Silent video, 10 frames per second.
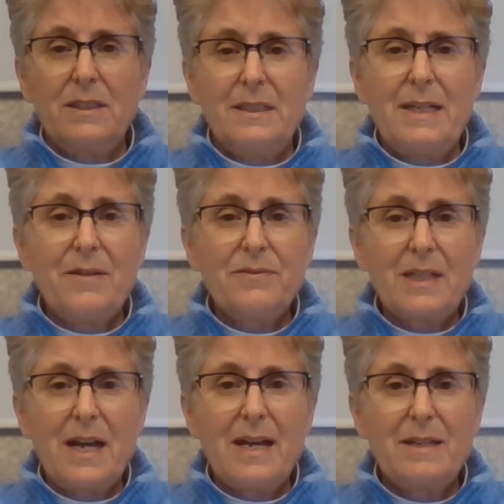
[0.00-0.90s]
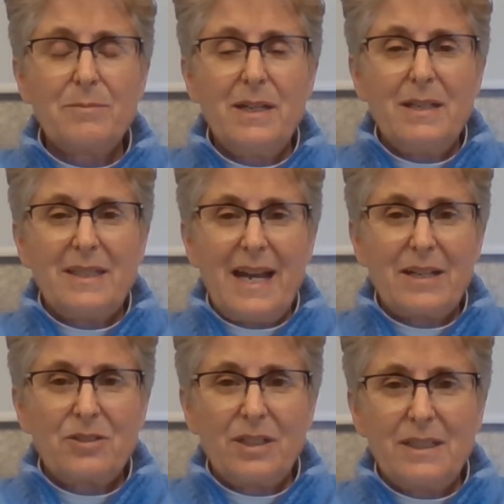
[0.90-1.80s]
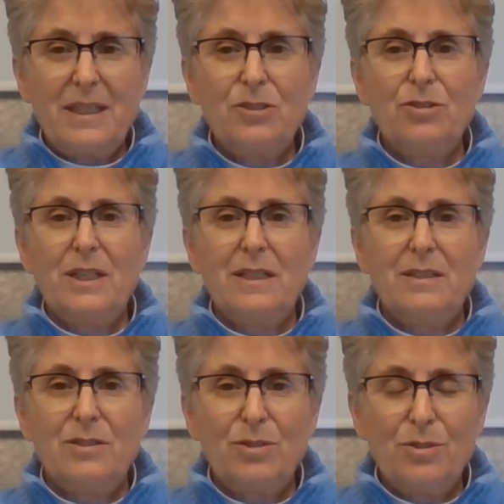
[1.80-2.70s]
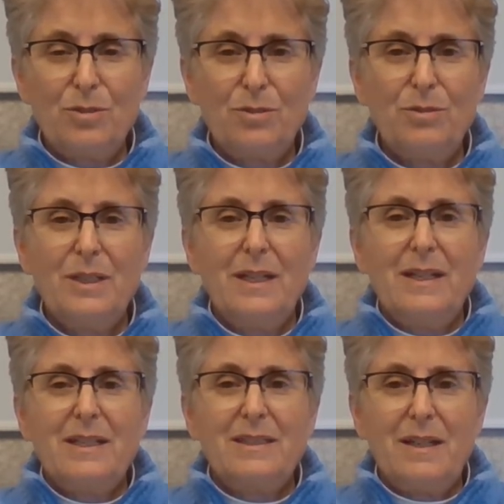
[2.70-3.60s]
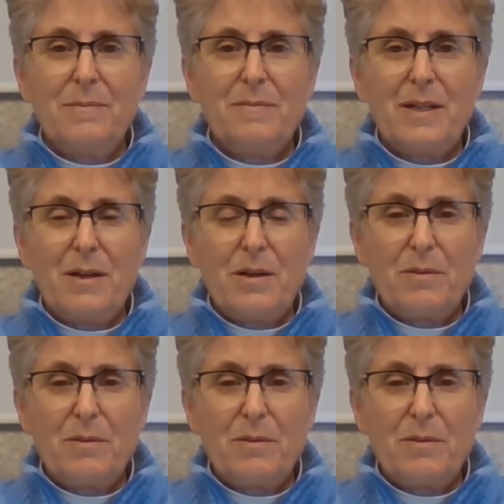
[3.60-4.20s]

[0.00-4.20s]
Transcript: is enough time to actually get you into some